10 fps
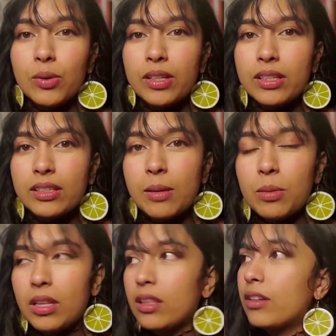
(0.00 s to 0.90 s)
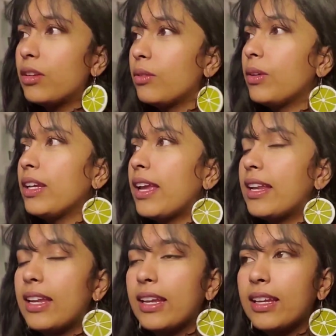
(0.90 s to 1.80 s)
the same thing they're doing, and
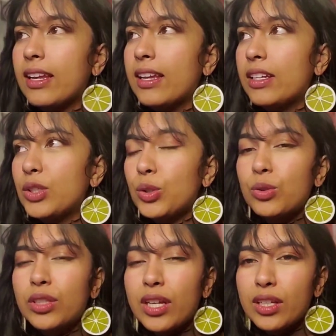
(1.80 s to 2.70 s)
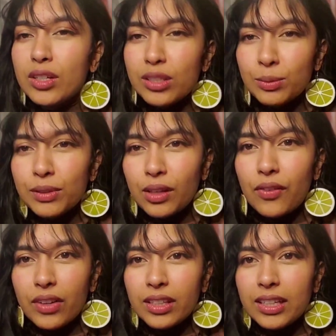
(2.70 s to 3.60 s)
it shows that you're
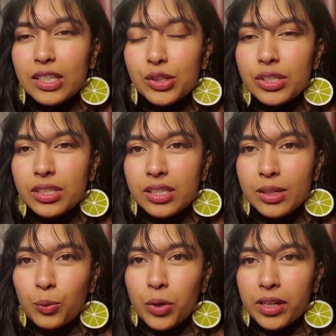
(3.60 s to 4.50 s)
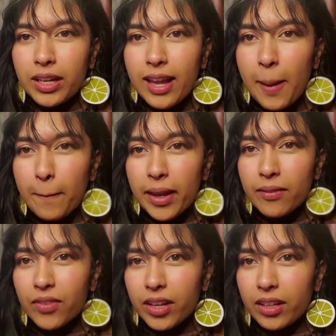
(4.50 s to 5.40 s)
specifically interested in working at
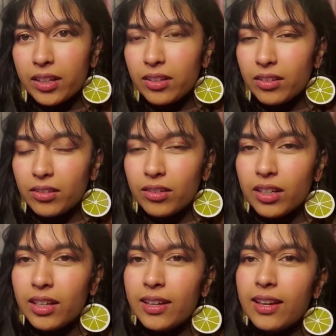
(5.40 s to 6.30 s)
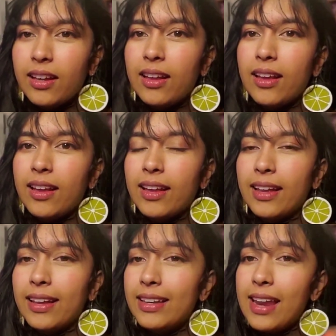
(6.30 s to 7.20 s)
Pet Value.
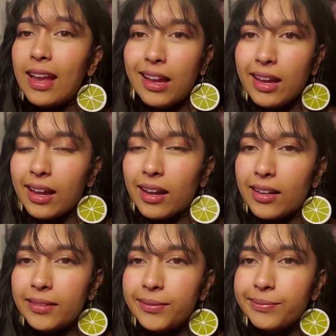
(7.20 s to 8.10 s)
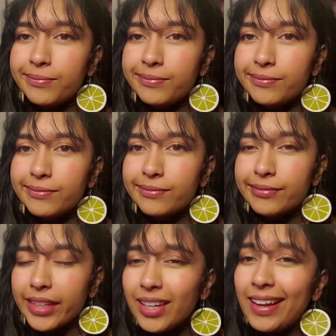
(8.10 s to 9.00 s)
And yeah,
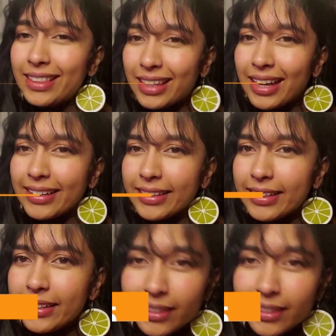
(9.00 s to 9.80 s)
you get the idea.